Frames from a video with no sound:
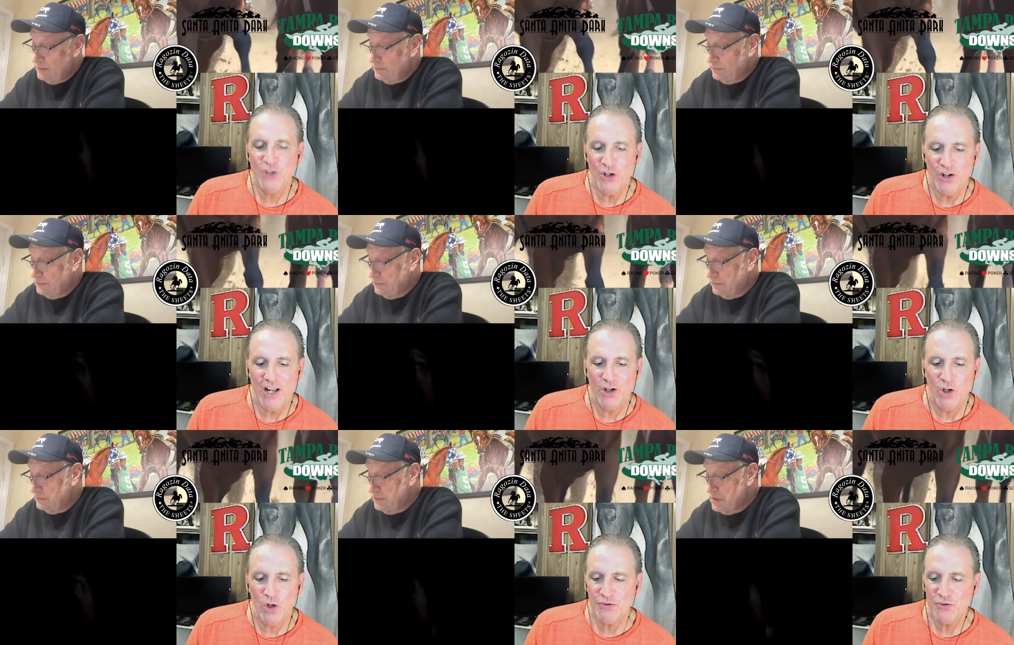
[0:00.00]
Speaker 1: dirt at
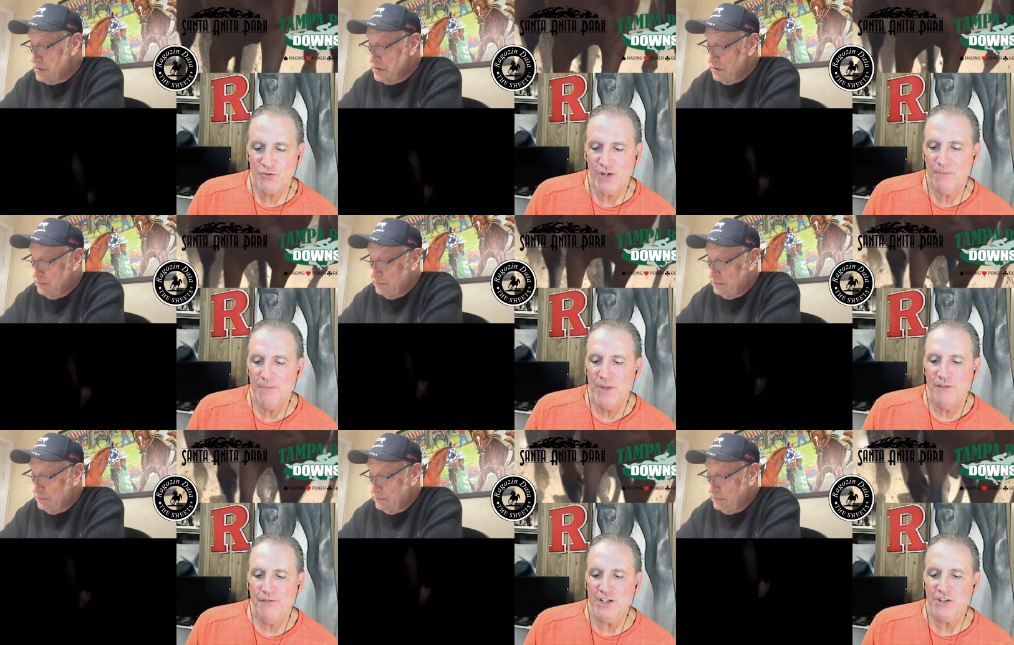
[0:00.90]
Gulfstream.
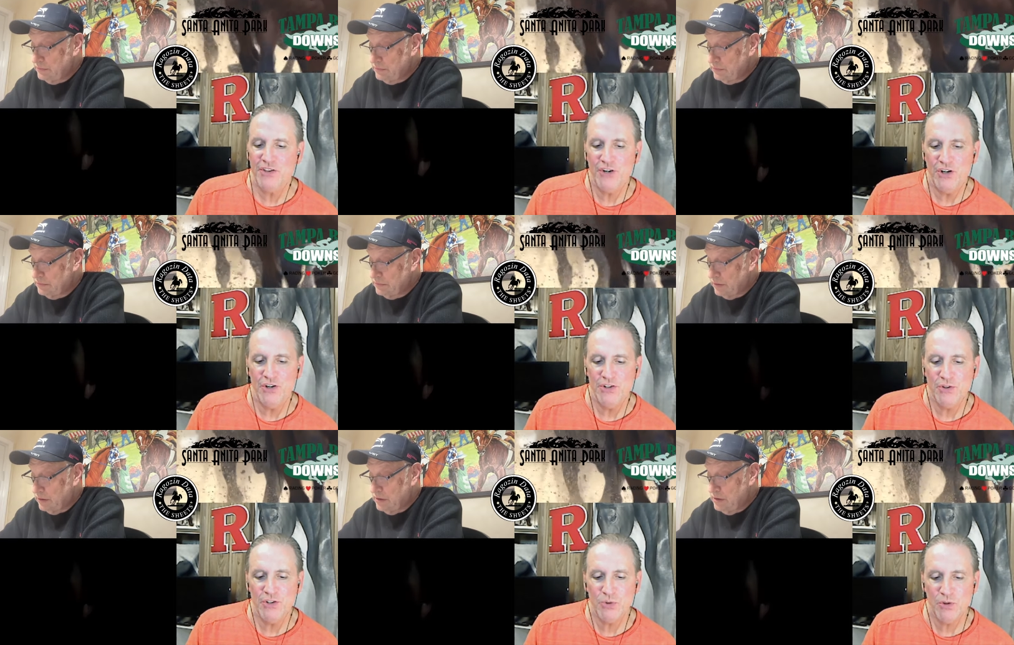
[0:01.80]
Finished third.
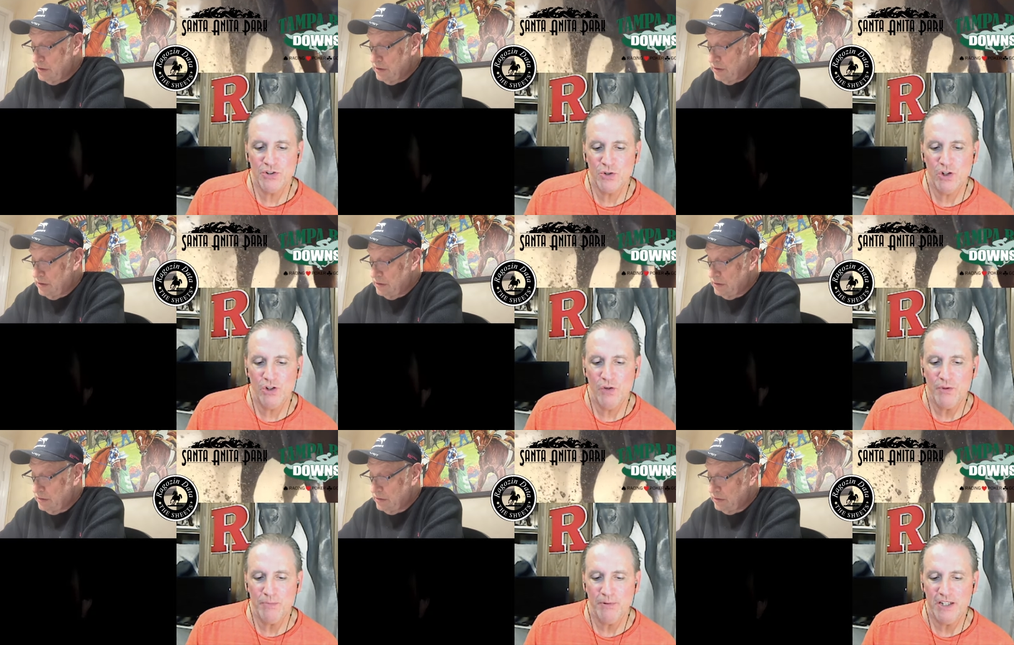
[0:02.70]
So this horse is all over
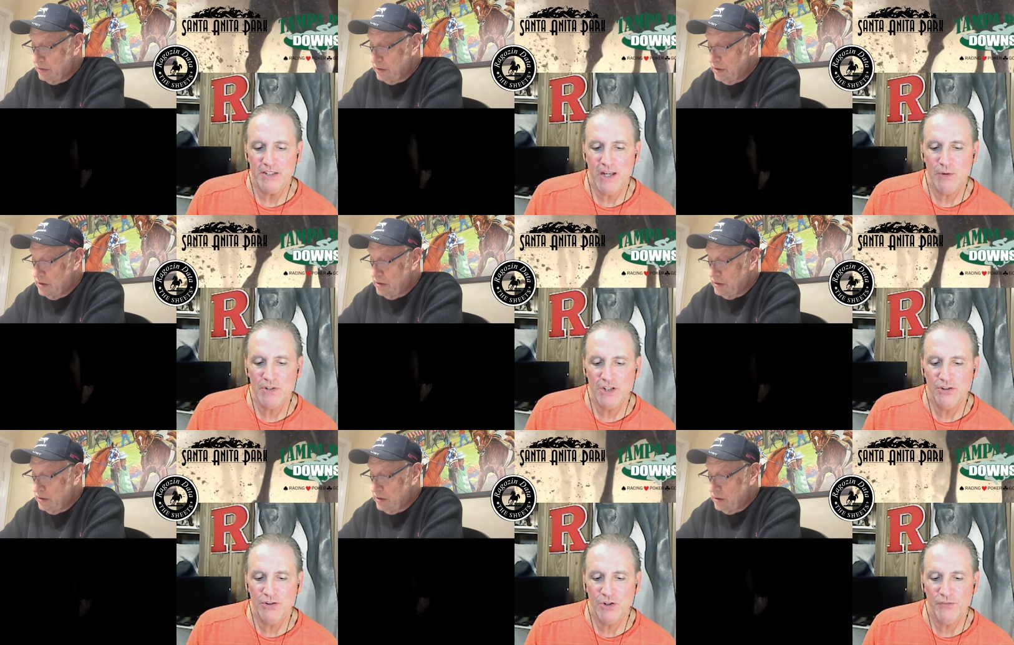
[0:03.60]
the place. Now he's
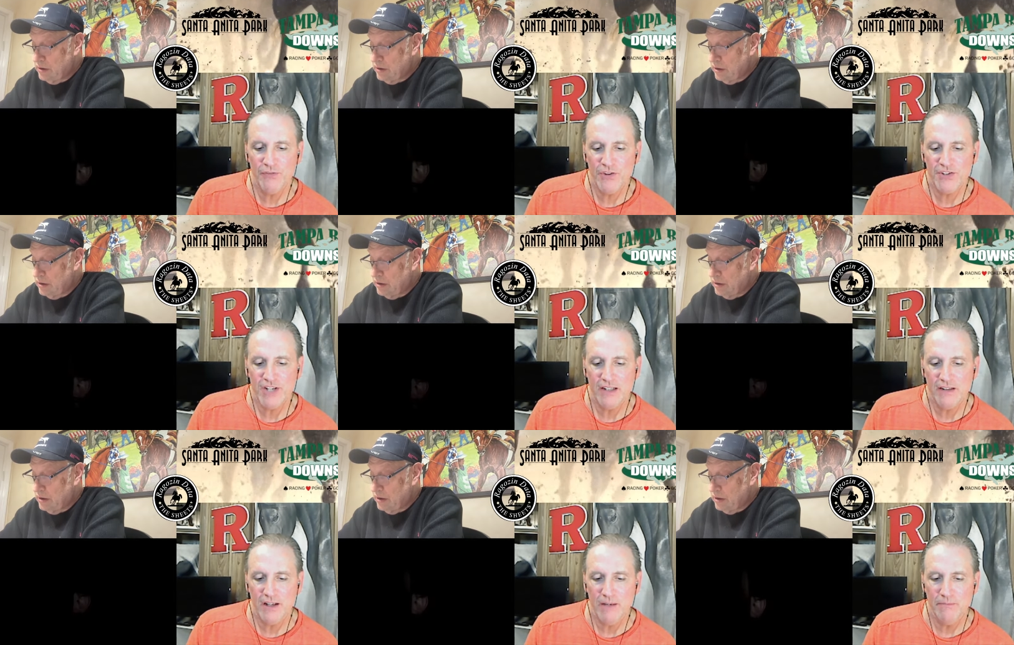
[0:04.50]
on dirt for the second
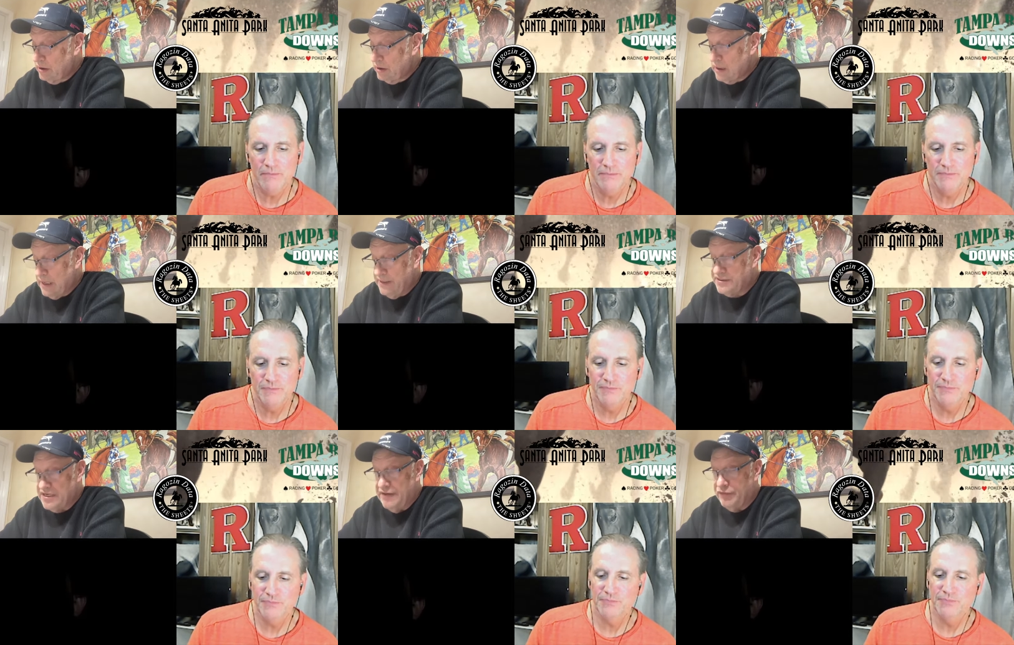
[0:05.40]
time.
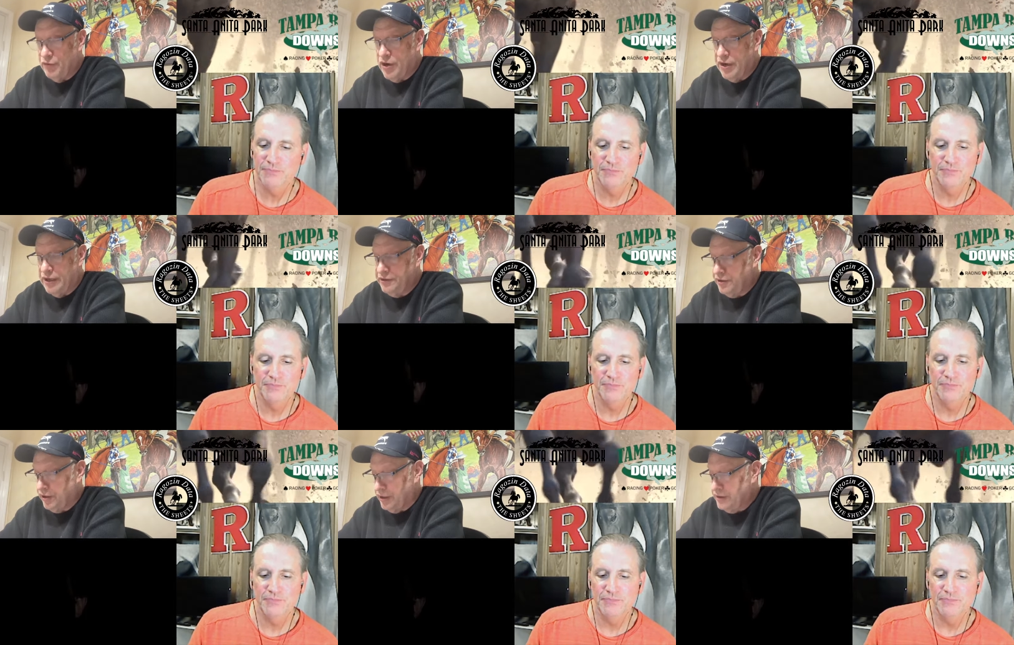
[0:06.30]
Speaker 2: And he's never won
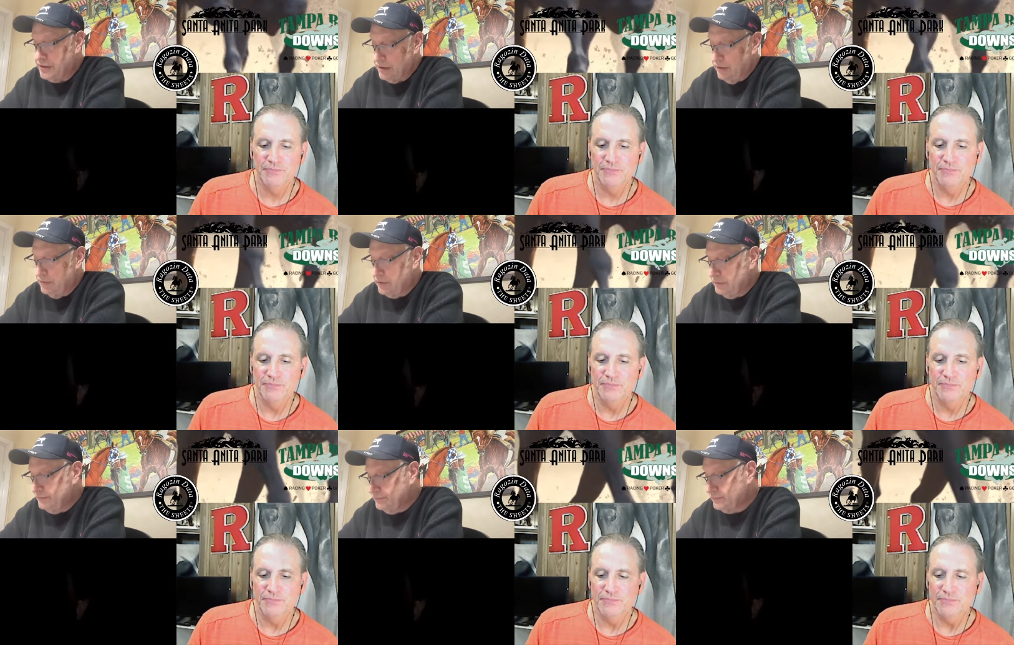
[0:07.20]
on dirt. So
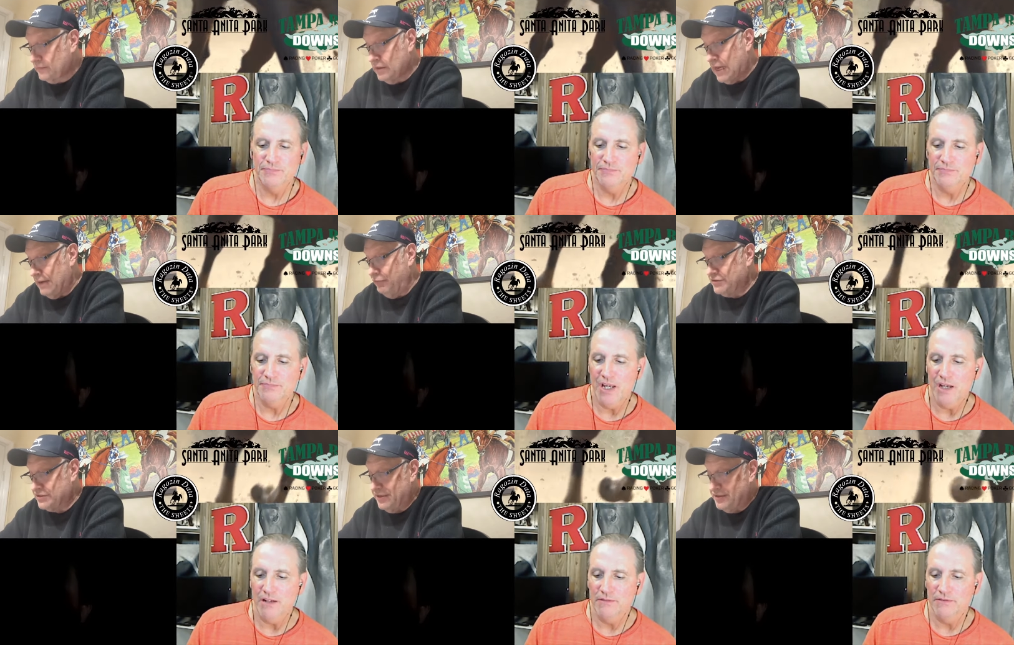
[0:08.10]
I
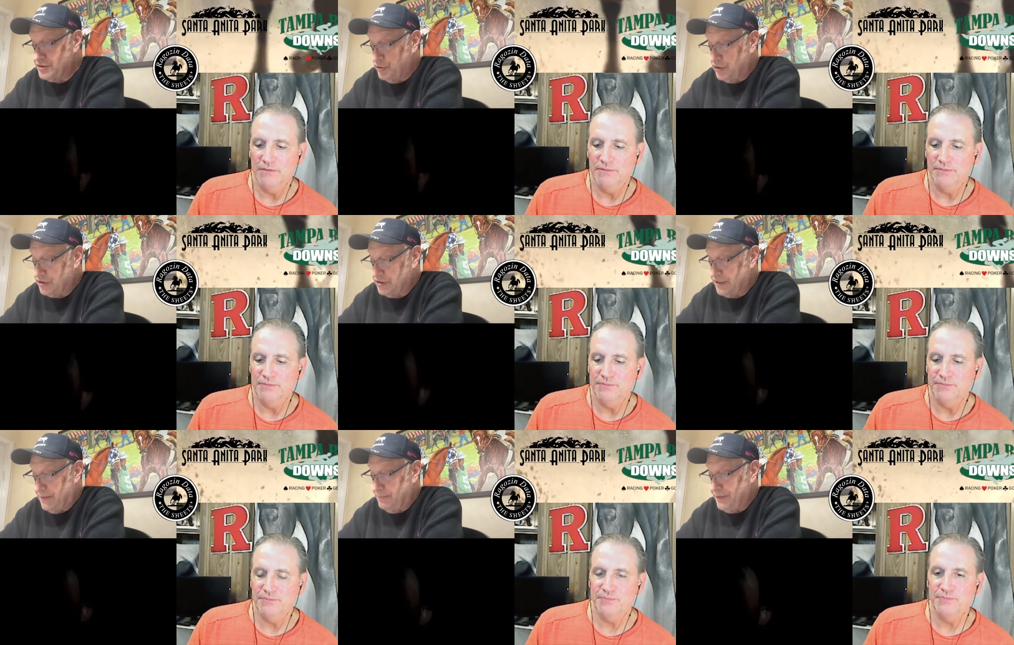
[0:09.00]
would say this horse
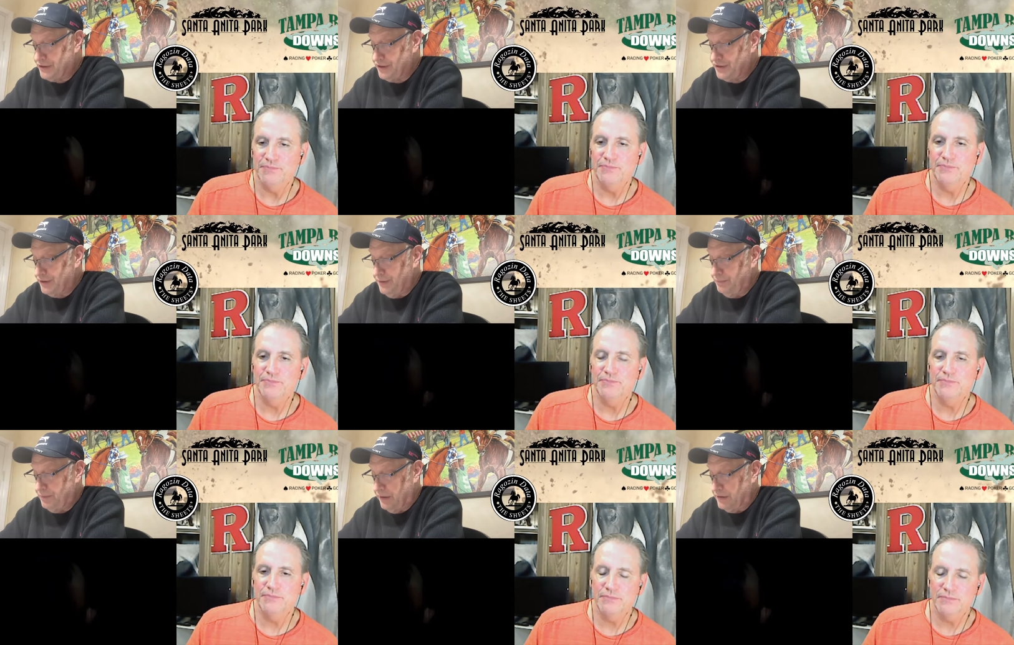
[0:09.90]
is
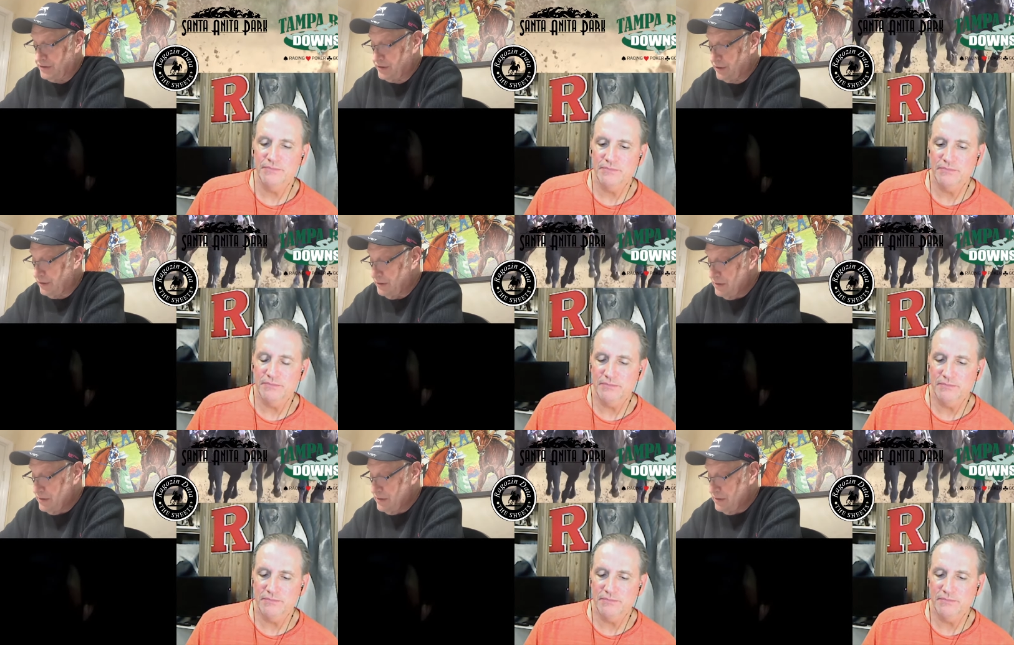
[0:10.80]
ambitiously placed.